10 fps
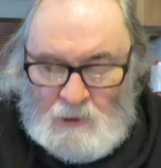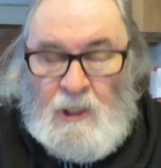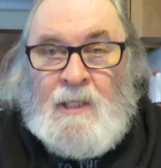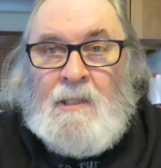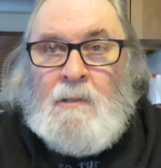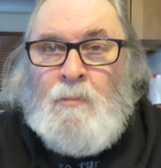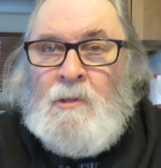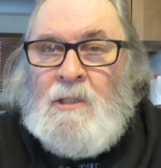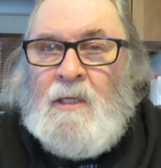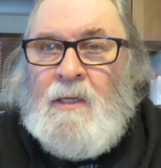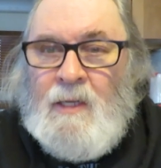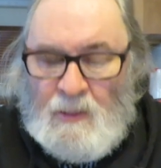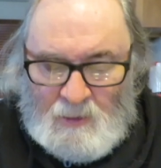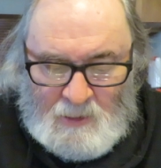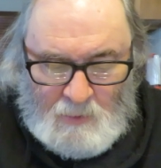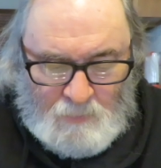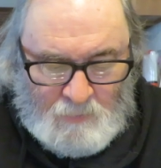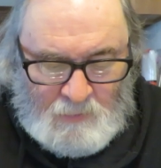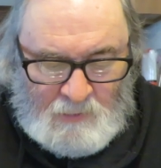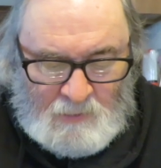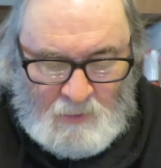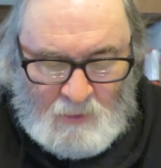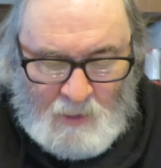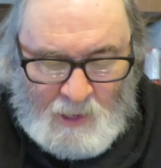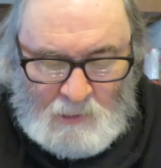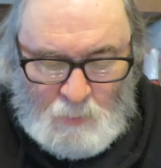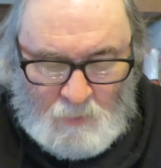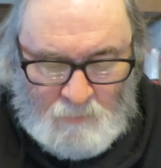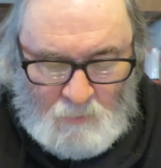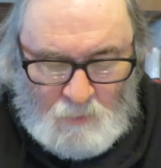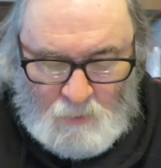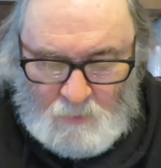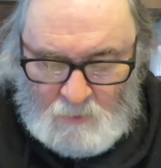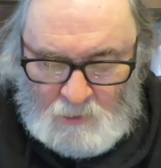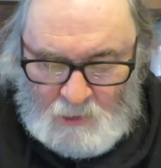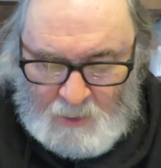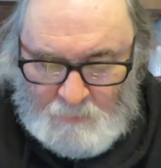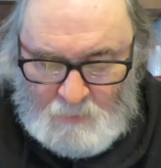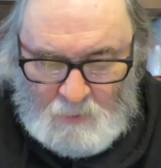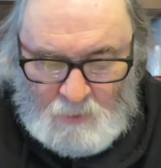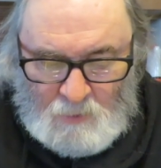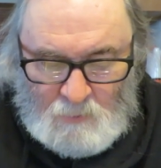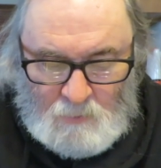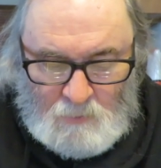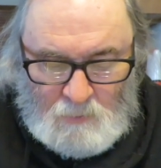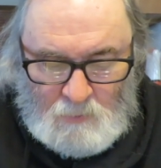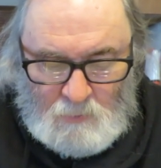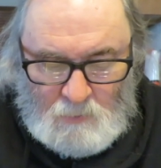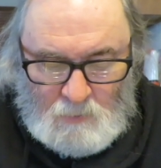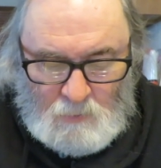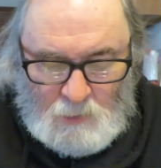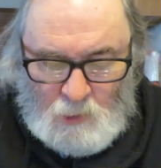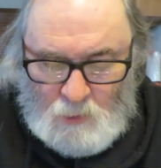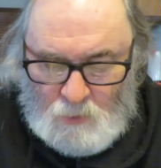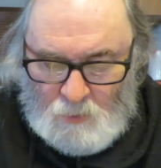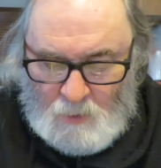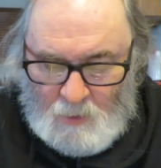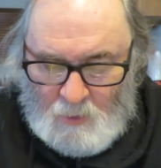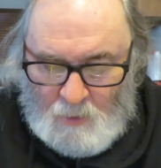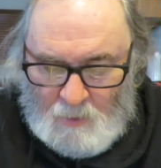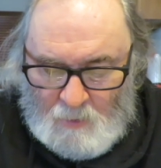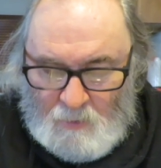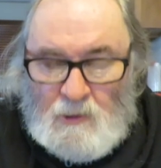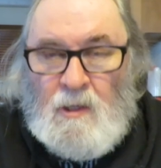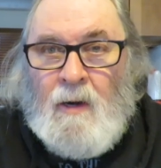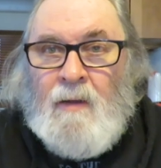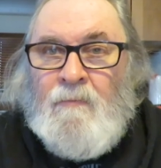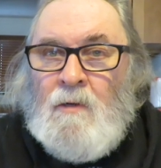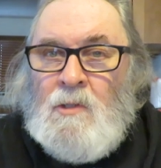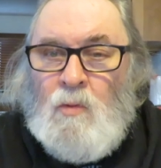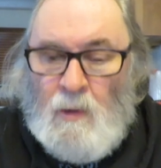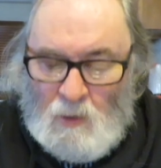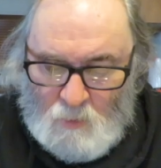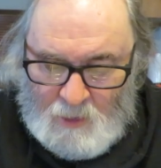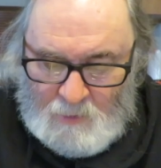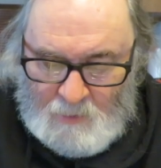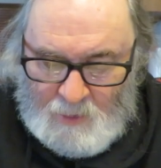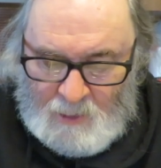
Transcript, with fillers: Jesus presented in the temple. This is in the Gospel of Luke, chapter 2, starting at verse 21.